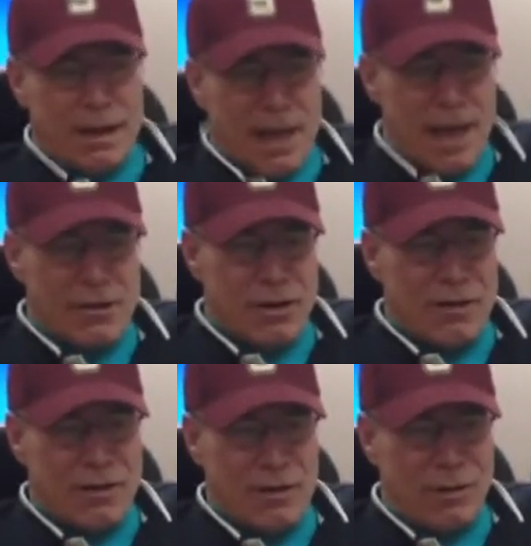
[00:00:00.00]
And good
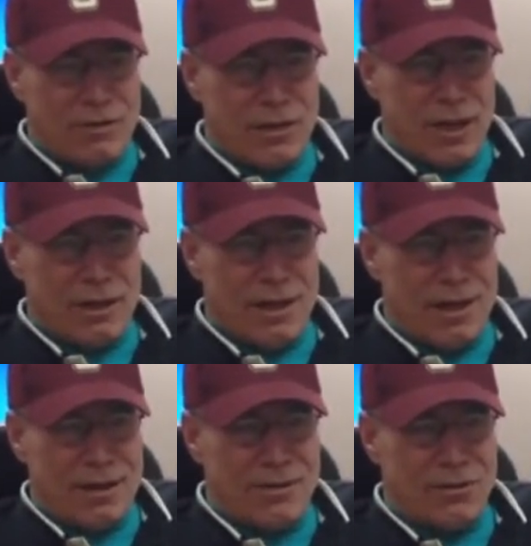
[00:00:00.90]
evening once again,
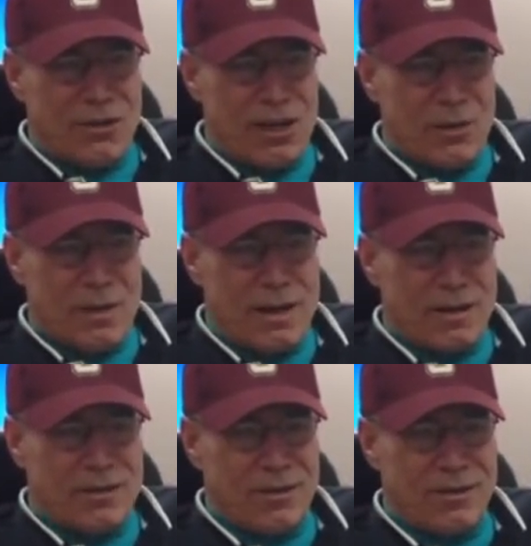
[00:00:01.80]
ladies and gentlemen. It
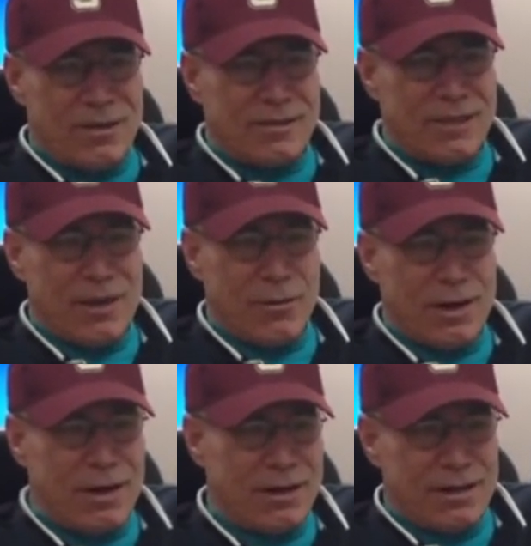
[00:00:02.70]
is good to see you
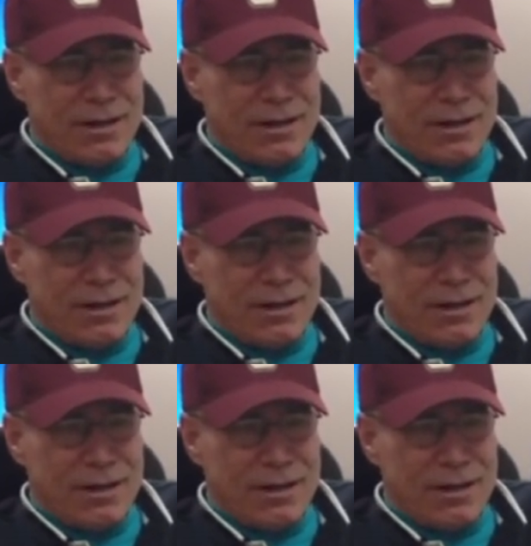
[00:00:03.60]
again.